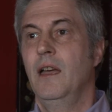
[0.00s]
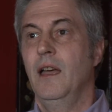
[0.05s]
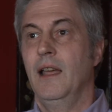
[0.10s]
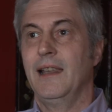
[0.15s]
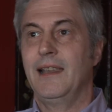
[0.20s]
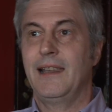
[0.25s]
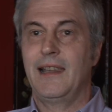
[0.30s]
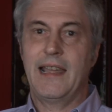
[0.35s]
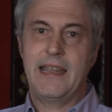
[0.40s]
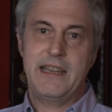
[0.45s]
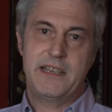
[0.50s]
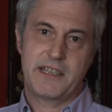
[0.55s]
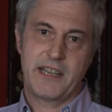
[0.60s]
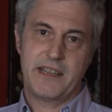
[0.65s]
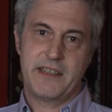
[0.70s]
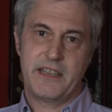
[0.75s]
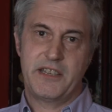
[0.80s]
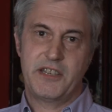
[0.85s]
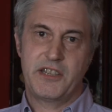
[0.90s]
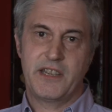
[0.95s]
Later
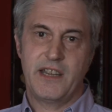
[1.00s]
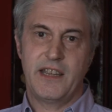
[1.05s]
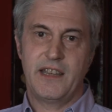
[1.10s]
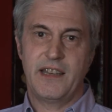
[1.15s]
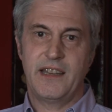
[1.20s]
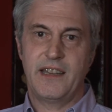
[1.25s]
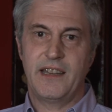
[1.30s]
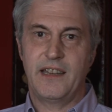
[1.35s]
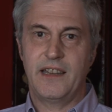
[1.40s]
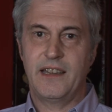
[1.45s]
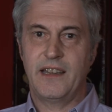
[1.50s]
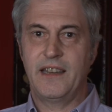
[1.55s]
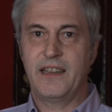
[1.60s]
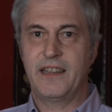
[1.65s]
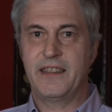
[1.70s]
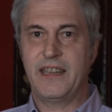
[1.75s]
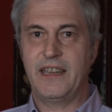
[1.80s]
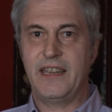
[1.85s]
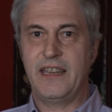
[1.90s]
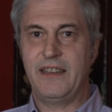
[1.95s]
this year,
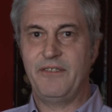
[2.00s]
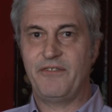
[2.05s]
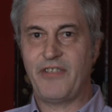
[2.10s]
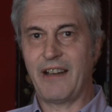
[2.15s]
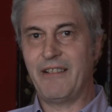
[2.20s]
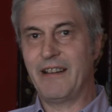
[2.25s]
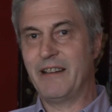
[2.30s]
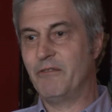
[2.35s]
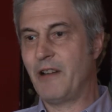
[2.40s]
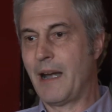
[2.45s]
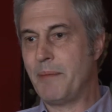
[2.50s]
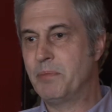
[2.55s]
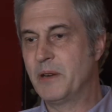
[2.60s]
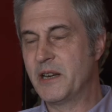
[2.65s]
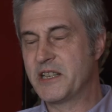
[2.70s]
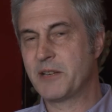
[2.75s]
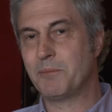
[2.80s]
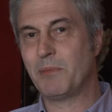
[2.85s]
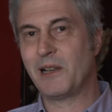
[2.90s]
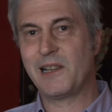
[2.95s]
the very
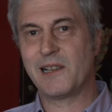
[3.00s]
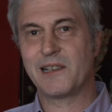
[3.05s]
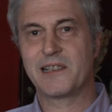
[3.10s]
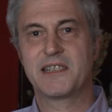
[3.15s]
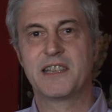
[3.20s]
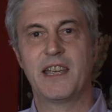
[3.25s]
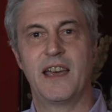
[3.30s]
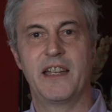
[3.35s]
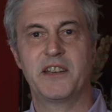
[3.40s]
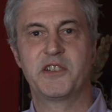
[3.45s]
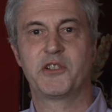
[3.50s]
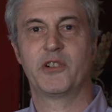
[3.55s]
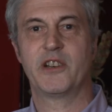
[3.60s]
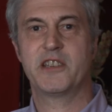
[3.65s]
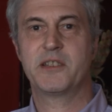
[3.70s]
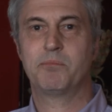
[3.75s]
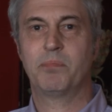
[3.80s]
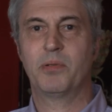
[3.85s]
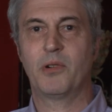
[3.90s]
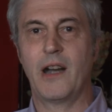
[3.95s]
reputable
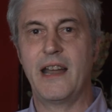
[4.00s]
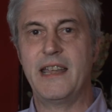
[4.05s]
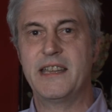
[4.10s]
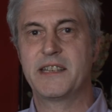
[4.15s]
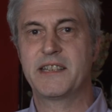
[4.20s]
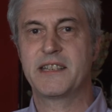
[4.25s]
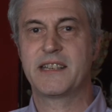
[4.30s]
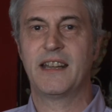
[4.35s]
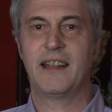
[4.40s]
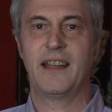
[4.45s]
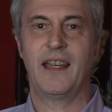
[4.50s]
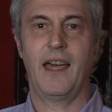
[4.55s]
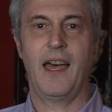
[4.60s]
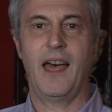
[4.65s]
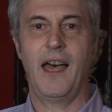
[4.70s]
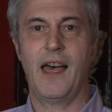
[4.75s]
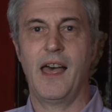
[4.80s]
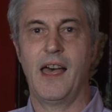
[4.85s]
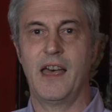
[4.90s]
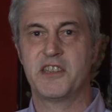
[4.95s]
Tartarus Press,
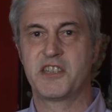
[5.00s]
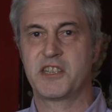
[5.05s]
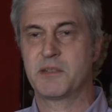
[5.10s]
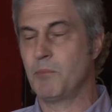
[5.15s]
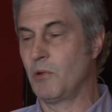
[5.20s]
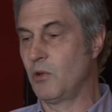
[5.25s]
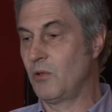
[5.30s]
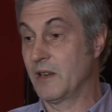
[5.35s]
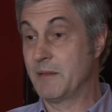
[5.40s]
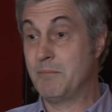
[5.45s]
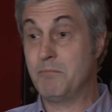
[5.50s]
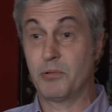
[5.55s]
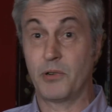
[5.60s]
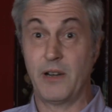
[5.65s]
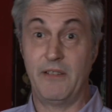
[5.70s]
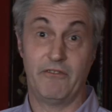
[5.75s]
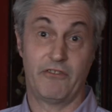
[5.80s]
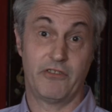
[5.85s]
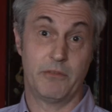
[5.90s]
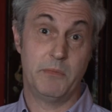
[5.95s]
a small
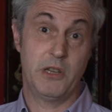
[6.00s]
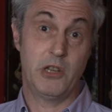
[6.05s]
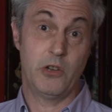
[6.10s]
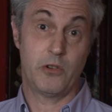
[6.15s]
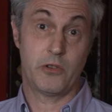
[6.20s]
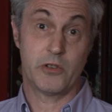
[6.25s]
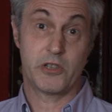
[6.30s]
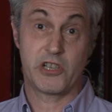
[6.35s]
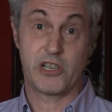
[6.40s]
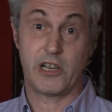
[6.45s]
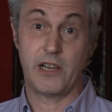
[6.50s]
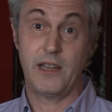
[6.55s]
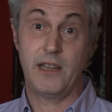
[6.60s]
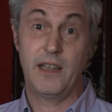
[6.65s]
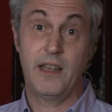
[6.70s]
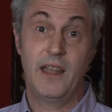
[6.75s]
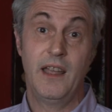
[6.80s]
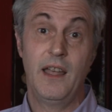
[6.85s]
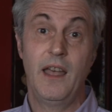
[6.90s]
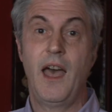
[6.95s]
imprint from Yorkshire,
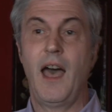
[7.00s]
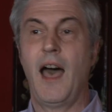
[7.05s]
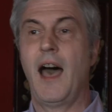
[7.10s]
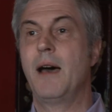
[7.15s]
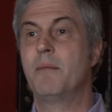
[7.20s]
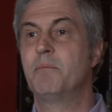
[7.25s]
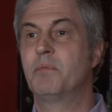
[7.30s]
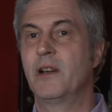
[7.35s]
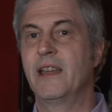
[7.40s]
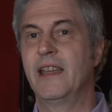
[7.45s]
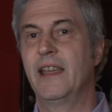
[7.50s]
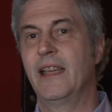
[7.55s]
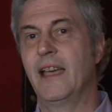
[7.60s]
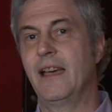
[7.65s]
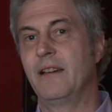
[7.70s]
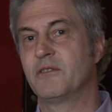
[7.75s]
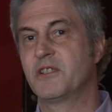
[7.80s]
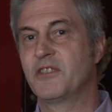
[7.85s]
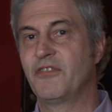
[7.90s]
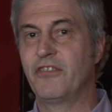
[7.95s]
are bringing
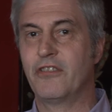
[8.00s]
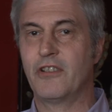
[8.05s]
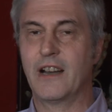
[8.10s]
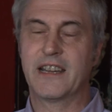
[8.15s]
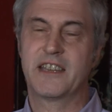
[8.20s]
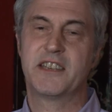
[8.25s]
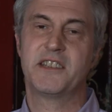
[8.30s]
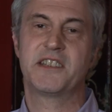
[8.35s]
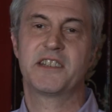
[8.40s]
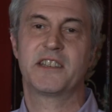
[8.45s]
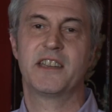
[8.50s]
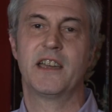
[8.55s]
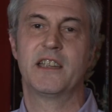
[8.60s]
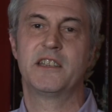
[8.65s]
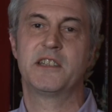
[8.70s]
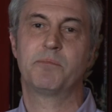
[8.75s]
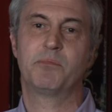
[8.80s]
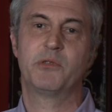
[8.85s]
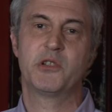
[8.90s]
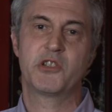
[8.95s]
out
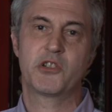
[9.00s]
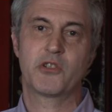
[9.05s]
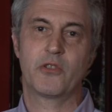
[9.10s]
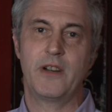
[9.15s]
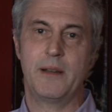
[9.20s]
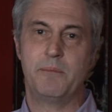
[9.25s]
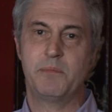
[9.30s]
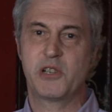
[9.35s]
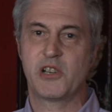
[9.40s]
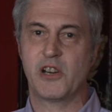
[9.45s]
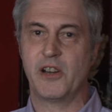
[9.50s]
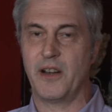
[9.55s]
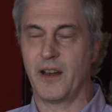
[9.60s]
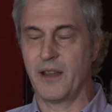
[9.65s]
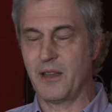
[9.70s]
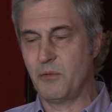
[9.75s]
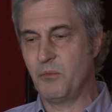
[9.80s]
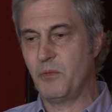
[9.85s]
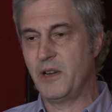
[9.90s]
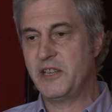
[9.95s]
Frankenstein's Prescription,
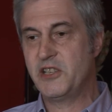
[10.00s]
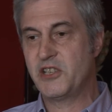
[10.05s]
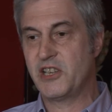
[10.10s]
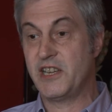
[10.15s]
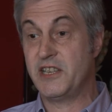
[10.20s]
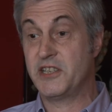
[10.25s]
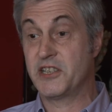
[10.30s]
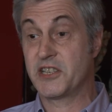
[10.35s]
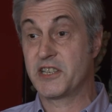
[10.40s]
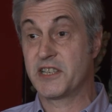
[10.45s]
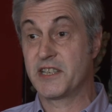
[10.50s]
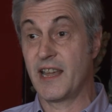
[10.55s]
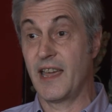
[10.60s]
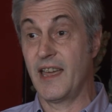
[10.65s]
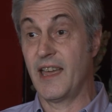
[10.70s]
which is,